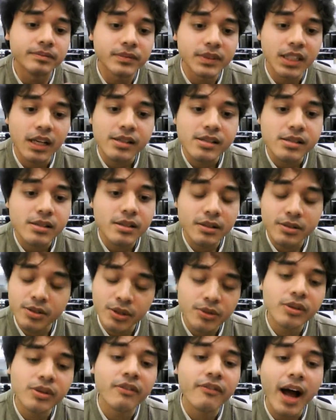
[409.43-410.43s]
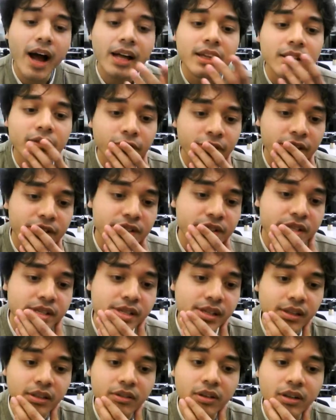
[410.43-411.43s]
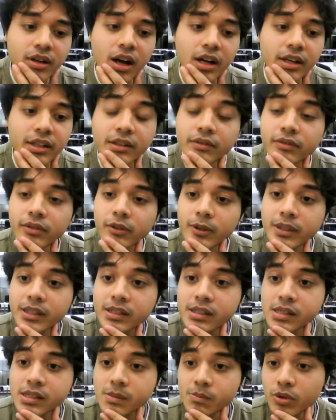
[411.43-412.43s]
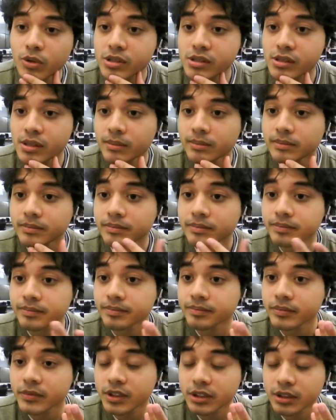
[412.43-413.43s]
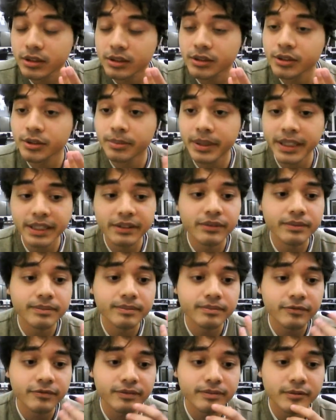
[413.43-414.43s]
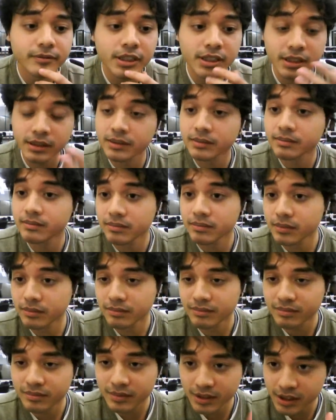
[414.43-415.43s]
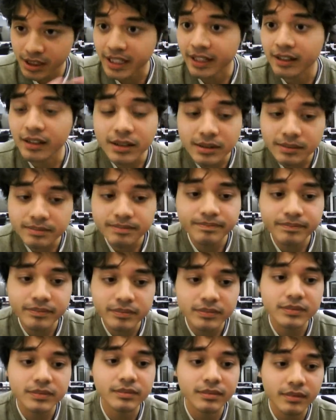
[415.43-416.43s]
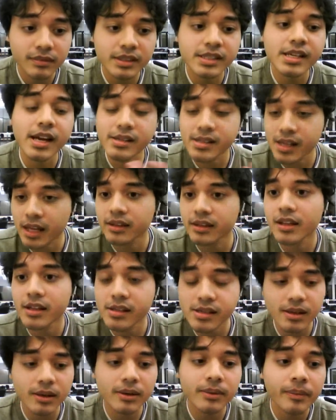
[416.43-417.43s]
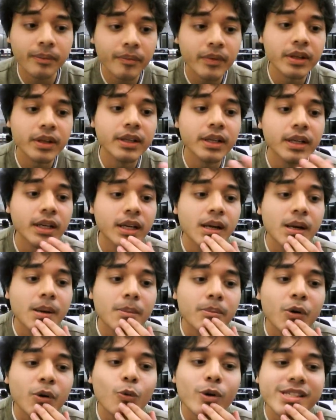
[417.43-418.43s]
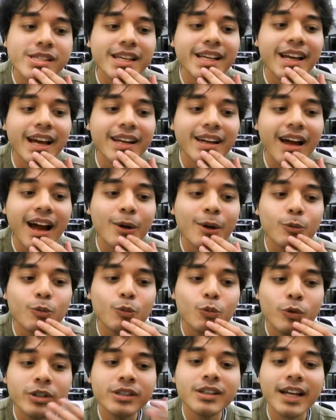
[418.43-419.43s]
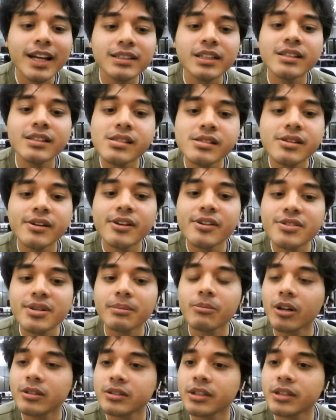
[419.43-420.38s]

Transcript: Do the violent verses in the Quran influence Muslims to kill? Yes, I think so. But once again, I would like to consider some